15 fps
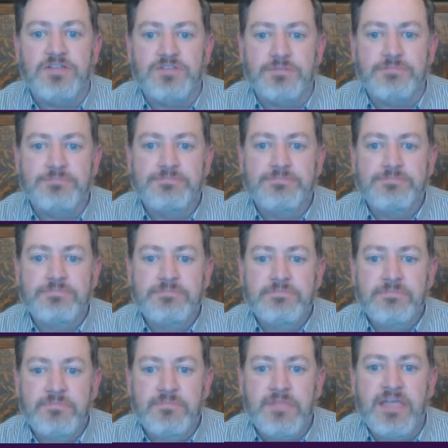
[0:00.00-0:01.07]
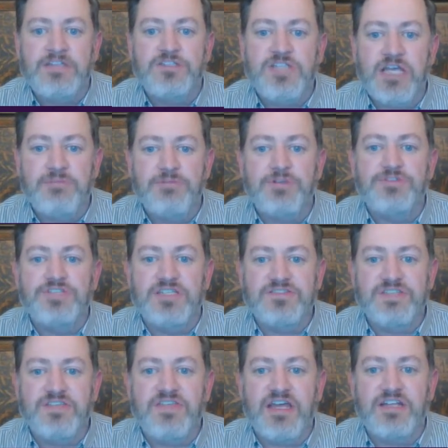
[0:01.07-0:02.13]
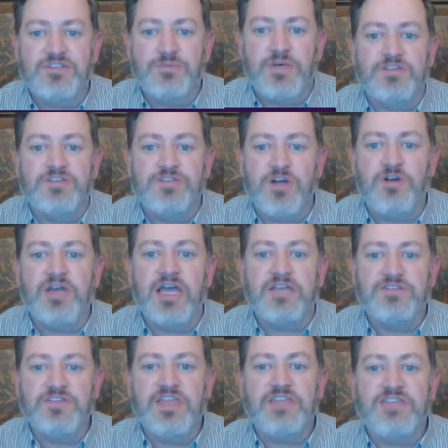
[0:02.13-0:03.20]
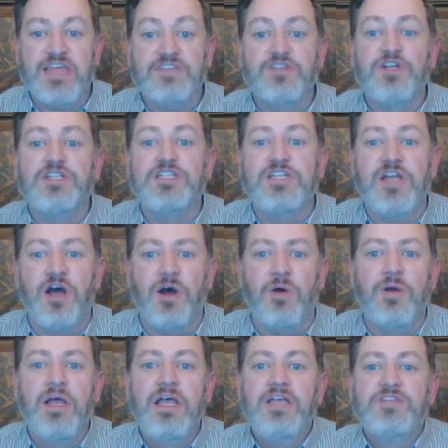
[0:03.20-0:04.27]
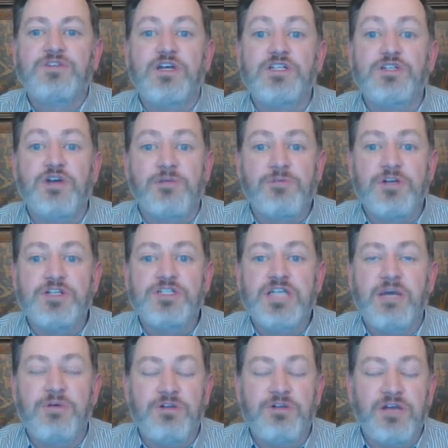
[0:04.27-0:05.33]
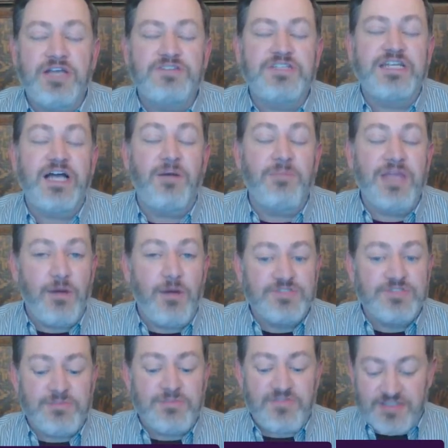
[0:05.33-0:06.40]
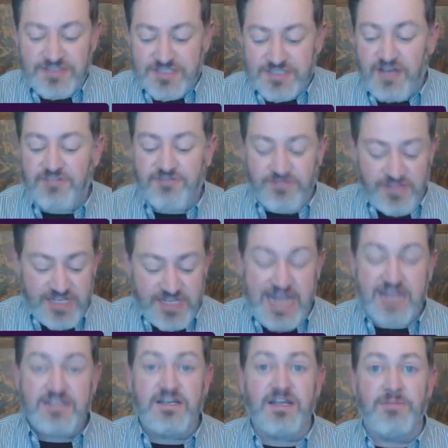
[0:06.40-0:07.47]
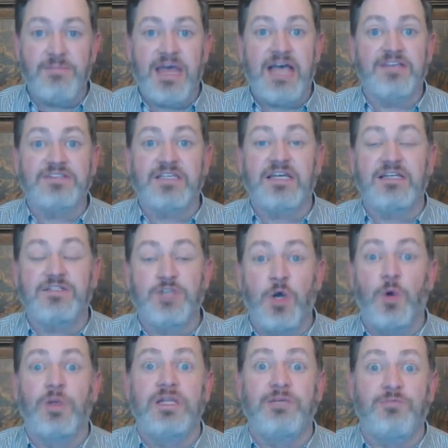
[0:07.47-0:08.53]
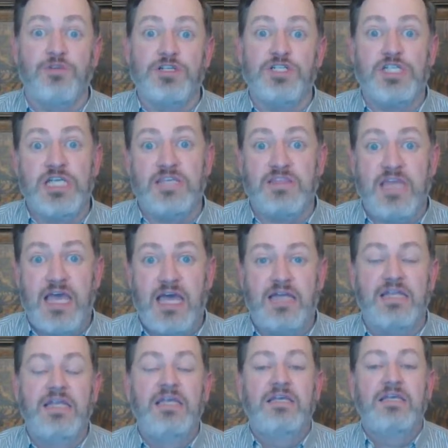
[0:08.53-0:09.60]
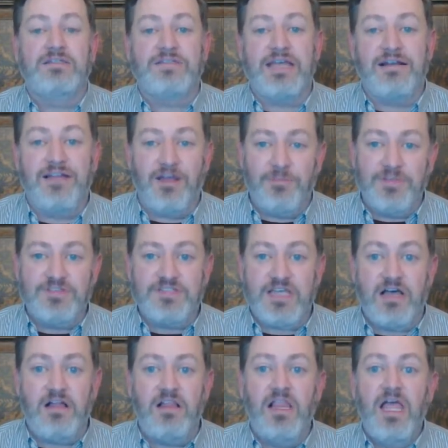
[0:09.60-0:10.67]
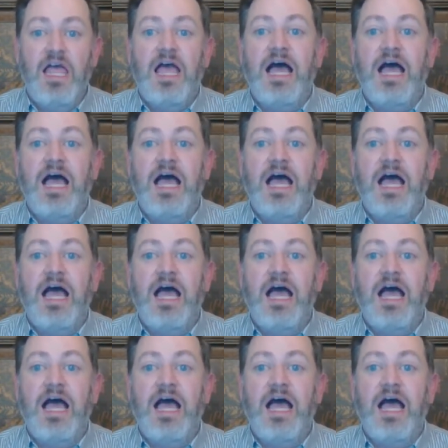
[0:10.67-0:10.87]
Awesome. And Jen Bootsy had said that as So, okay. So that's good to know. So I appreciate when you guys can help me out with some of that stuff. The Nantucket basket, totally appreciate that because that'll help me sell.